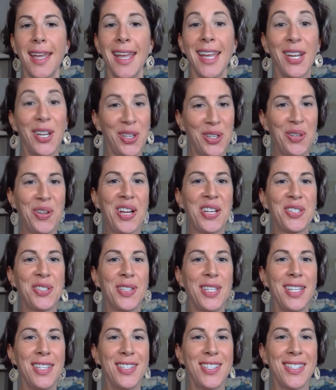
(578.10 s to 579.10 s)
And
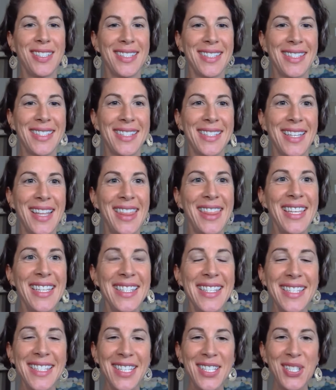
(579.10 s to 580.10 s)
congratulations.
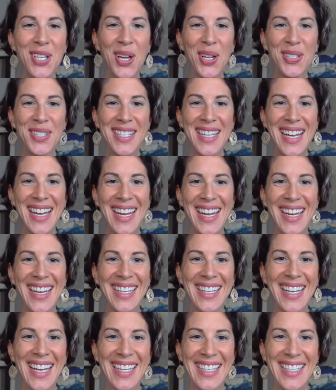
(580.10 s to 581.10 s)
This is
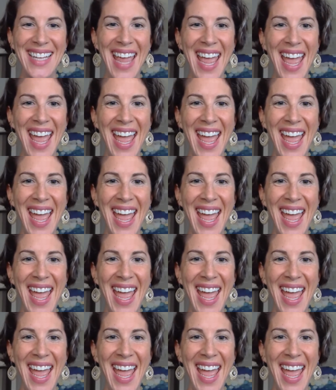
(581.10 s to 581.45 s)
adulting.